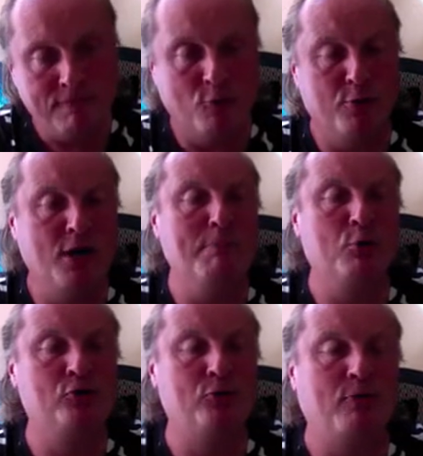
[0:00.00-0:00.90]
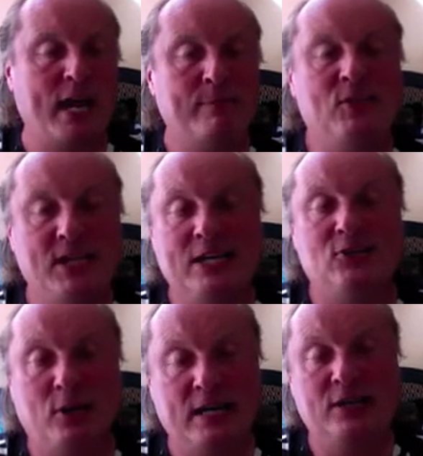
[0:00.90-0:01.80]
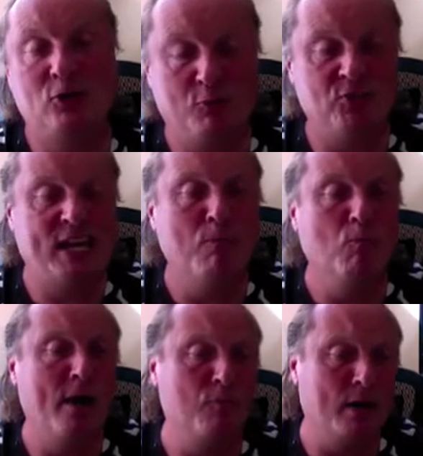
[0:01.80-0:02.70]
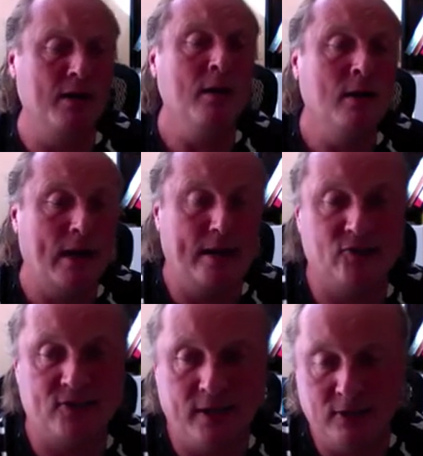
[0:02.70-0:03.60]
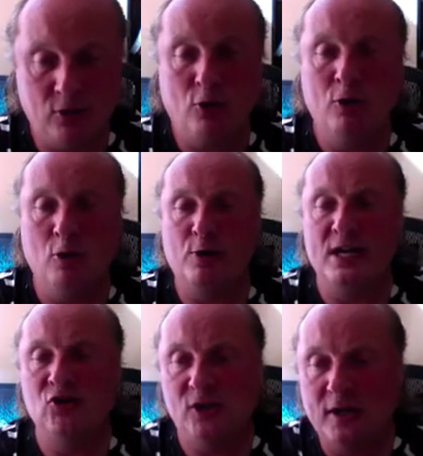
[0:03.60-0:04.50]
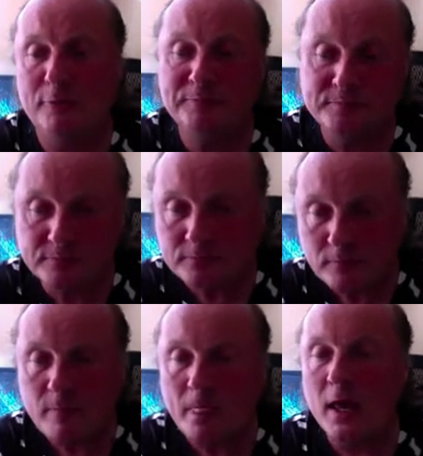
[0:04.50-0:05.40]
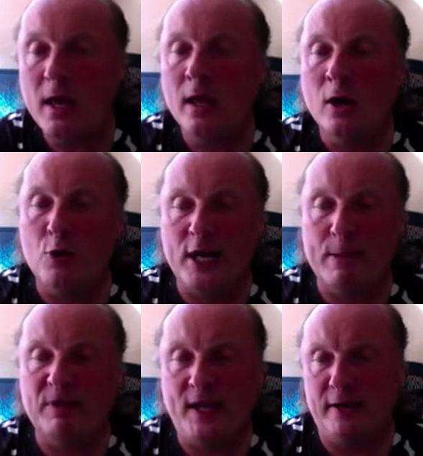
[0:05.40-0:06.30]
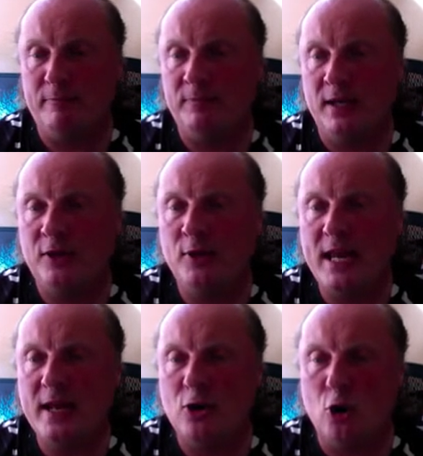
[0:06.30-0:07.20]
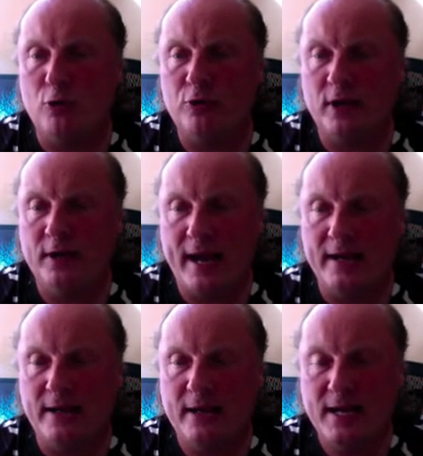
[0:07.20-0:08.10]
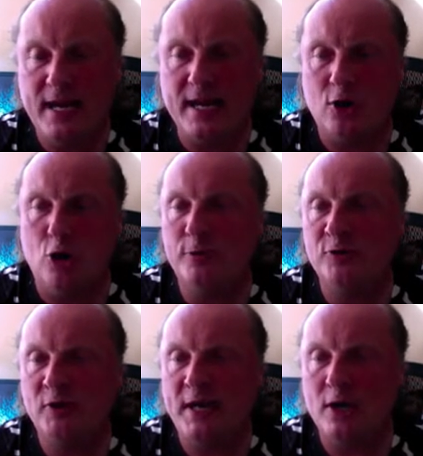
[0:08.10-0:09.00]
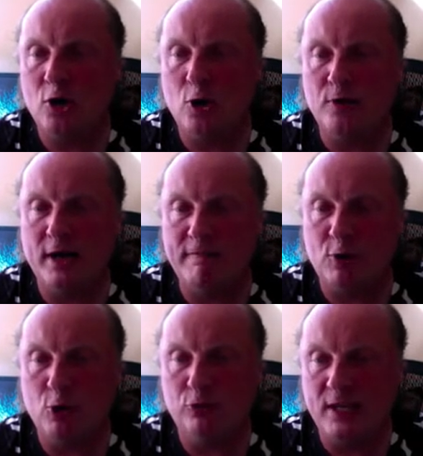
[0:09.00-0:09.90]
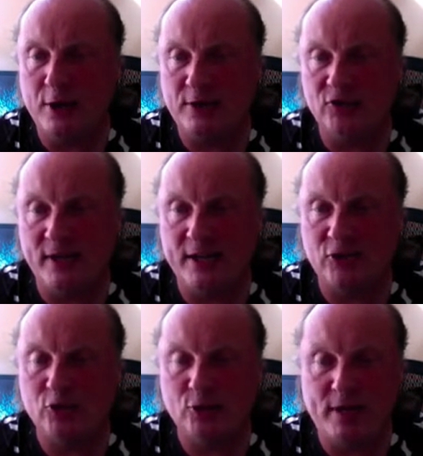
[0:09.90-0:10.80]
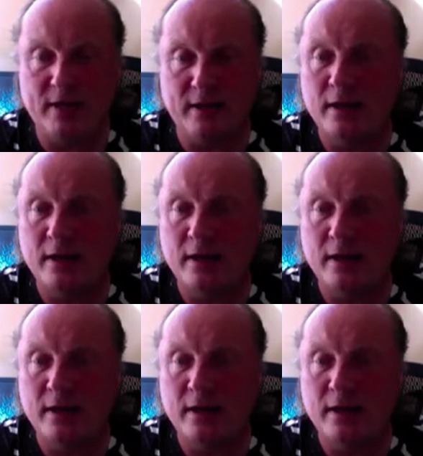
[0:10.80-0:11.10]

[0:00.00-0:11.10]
phone numbers to names is the same one as the original. Okay, but then the encode and decode. So encode I wrote here as a string